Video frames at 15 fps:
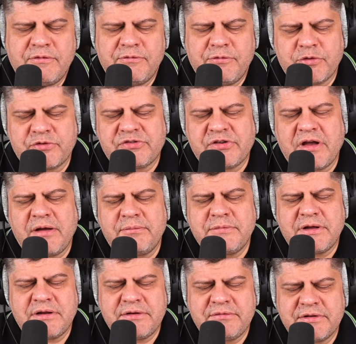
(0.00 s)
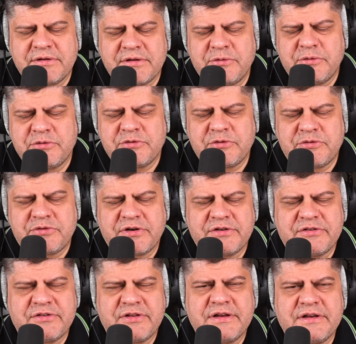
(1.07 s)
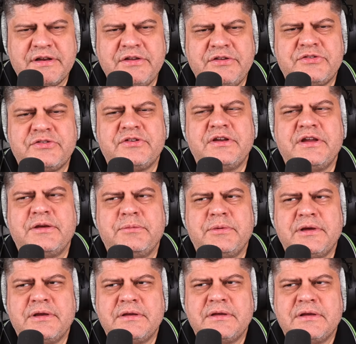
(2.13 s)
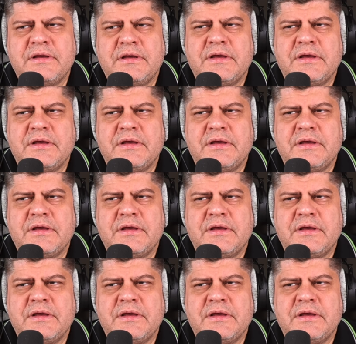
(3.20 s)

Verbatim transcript: Folks, I'm not even going to translate. He's naming